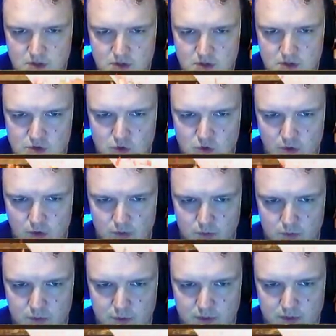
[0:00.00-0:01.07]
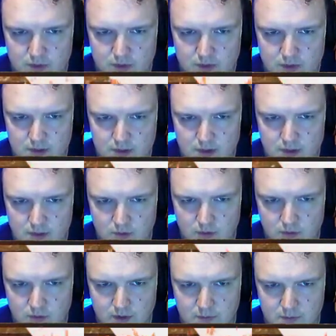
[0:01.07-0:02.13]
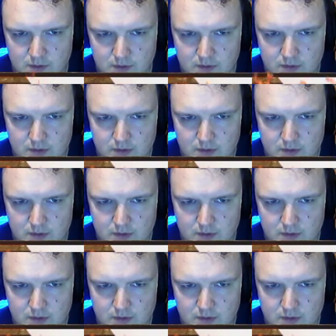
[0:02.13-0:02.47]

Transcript: so I will put it here, right above it.